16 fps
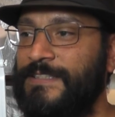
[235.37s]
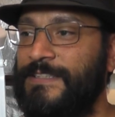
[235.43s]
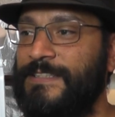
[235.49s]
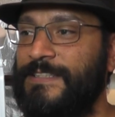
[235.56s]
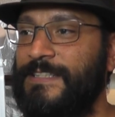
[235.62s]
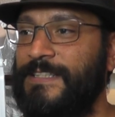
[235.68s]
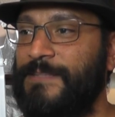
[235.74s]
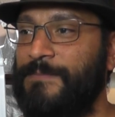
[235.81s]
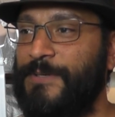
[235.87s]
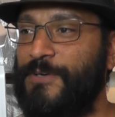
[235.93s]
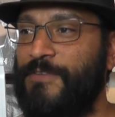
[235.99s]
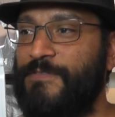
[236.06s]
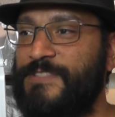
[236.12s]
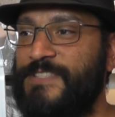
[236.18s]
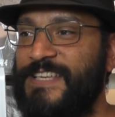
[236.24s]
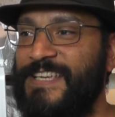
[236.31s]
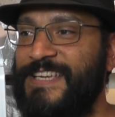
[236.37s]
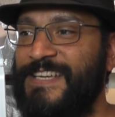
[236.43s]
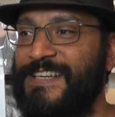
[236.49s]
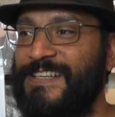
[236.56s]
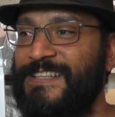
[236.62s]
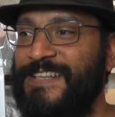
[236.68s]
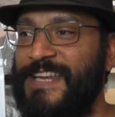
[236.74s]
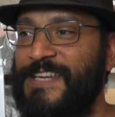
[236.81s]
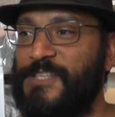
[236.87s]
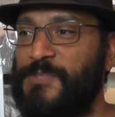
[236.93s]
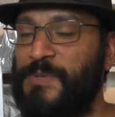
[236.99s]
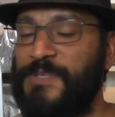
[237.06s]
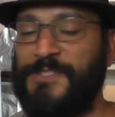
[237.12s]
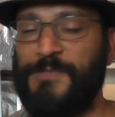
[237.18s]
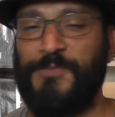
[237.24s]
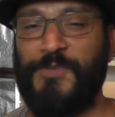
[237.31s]
Uh, but obviously uh, need to
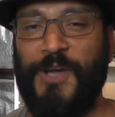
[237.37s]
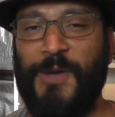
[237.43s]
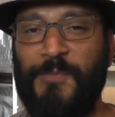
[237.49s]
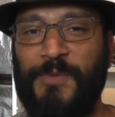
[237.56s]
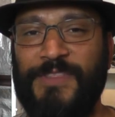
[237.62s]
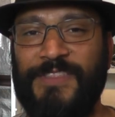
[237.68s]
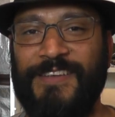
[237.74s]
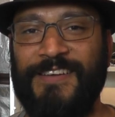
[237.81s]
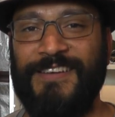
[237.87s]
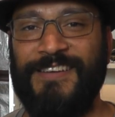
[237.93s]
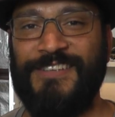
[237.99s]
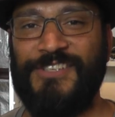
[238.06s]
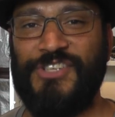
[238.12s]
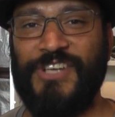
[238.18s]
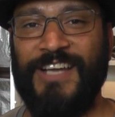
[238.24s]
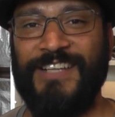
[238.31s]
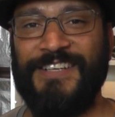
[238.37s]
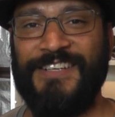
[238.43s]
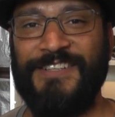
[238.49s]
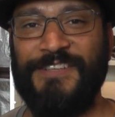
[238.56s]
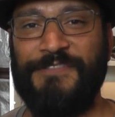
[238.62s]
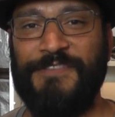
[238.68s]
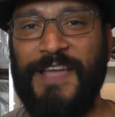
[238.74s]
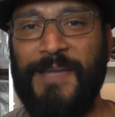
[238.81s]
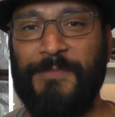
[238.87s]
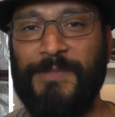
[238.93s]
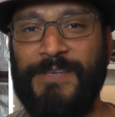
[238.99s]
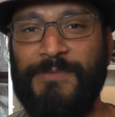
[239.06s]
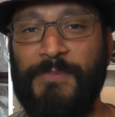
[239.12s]
spend some time with uh, Charlotte and the family.